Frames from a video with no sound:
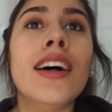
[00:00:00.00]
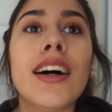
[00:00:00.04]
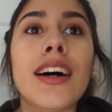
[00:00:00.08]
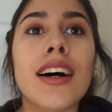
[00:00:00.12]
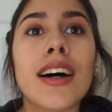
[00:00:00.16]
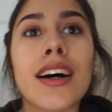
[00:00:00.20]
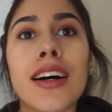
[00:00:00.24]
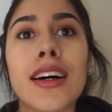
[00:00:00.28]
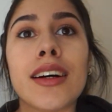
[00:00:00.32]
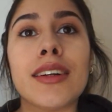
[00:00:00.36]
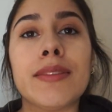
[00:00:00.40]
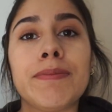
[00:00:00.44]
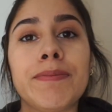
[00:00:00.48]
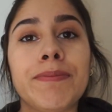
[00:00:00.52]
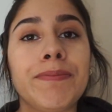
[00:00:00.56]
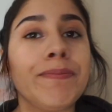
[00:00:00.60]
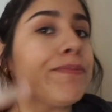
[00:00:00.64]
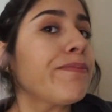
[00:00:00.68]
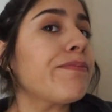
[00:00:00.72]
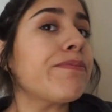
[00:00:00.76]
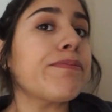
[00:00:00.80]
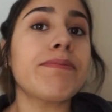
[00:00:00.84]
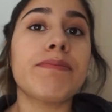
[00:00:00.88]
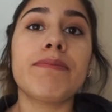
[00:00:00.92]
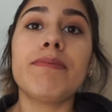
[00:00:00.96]

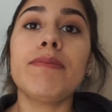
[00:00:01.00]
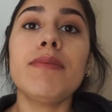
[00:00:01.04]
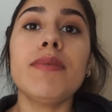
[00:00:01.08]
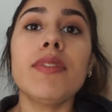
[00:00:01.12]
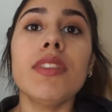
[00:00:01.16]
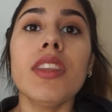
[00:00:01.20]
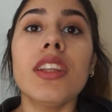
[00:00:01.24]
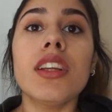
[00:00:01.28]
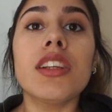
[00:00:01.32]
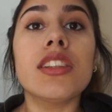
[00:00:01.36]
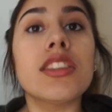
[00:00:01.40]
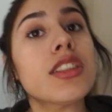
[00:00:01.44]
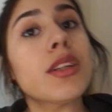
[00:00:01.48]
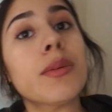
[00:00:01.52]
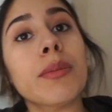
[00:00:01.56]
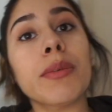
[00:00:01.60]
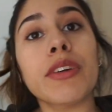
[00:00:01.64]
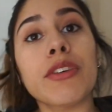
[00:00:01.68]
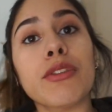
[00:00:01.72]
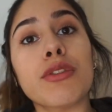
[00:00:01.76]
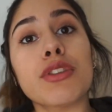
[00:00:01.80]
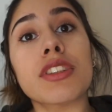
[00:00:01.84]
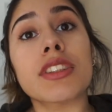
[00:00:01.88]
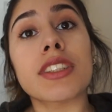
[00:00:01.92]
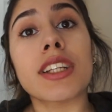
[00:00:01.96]
Um,
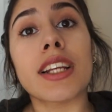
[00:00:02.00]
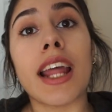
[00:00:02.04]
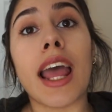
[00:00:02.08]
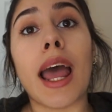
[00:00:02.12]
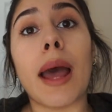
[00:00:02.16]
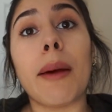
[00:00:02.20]
summary of what's gonna